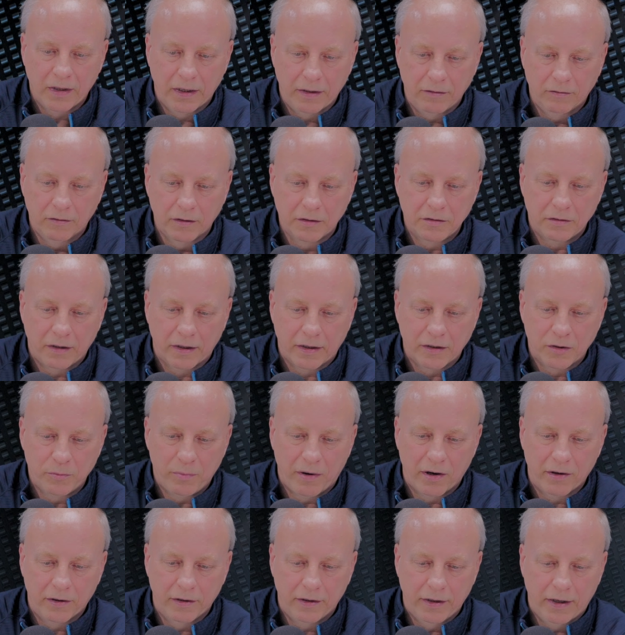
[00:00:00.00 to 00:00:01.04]
It looks like it's
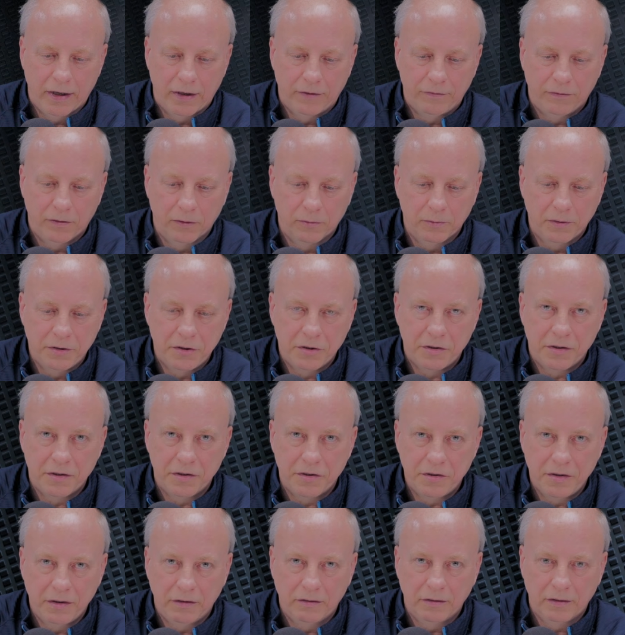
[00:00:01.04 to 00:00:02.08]
part of the headphone, which is the
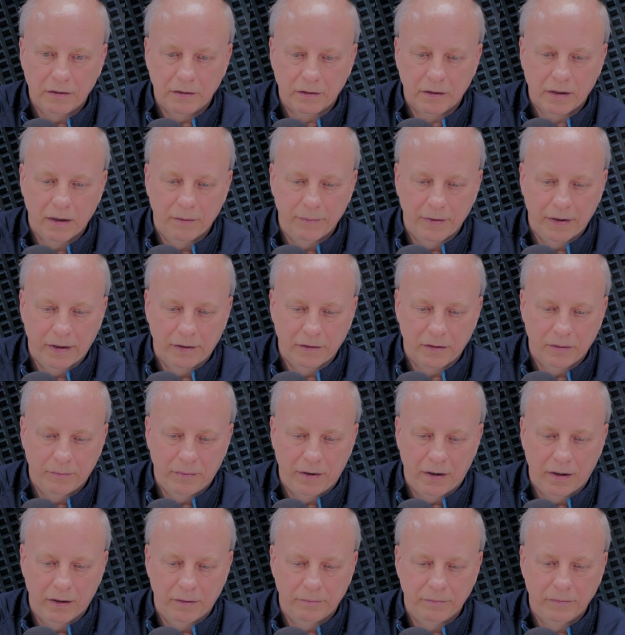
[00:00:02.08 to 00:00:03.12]
cylinder coming out the
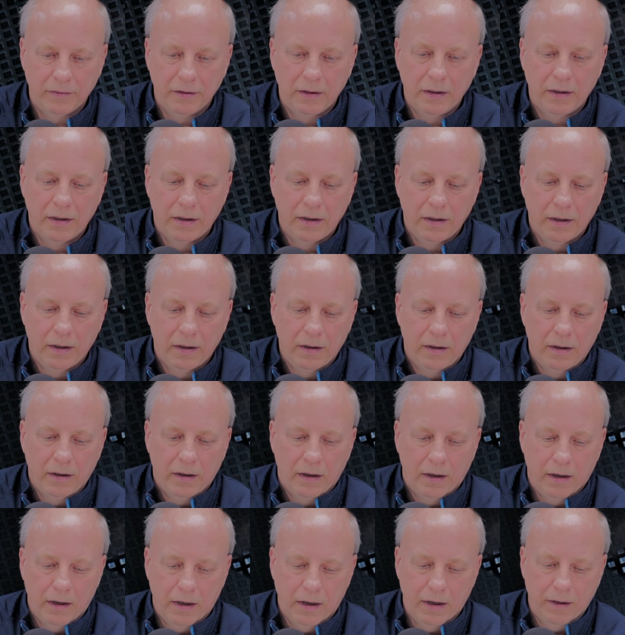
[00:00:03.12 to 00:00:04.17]
bottom.
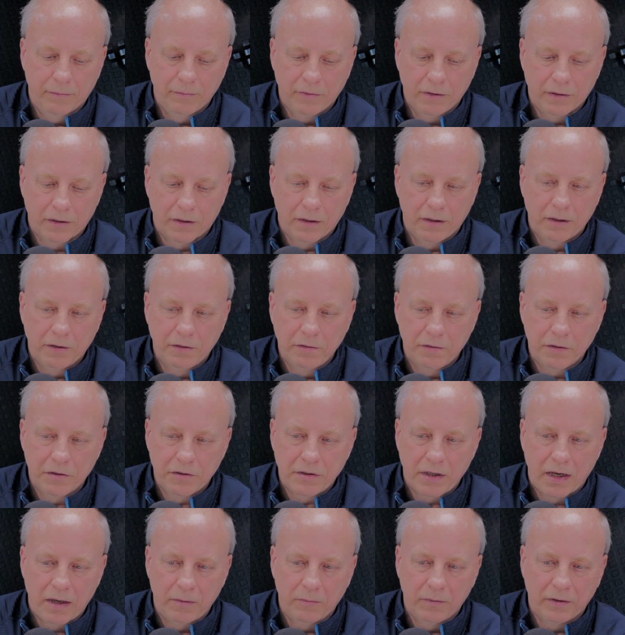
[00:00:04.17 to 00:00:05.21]
You're going to do the
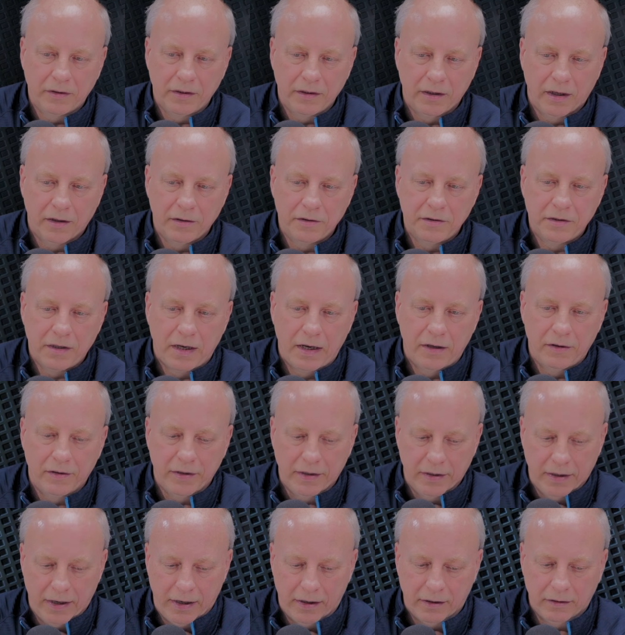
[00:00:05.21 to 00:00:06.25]
same with the other side, or
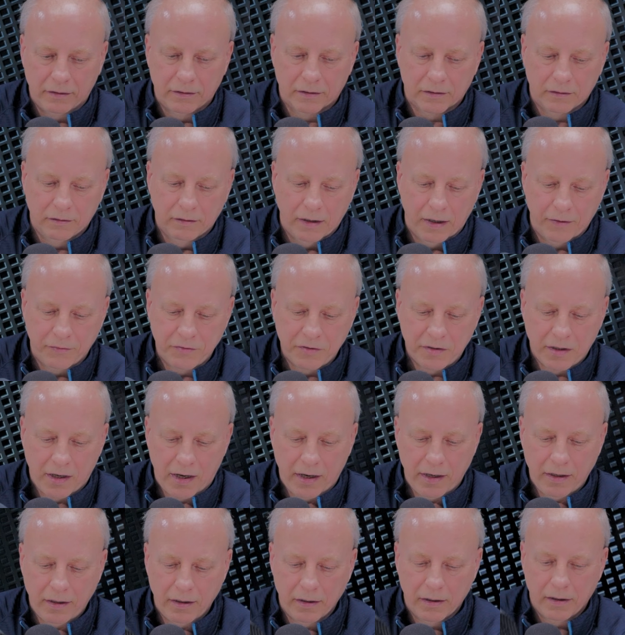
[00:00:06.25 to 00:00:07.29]
the L or left
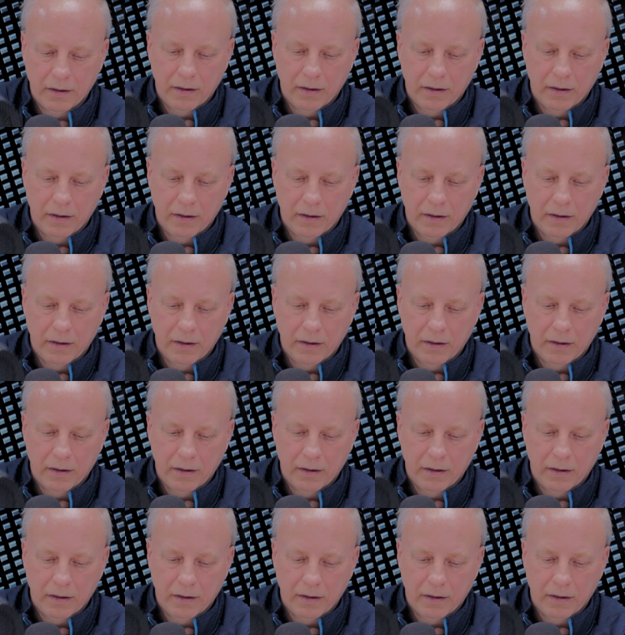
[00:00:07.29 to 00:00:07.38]
side.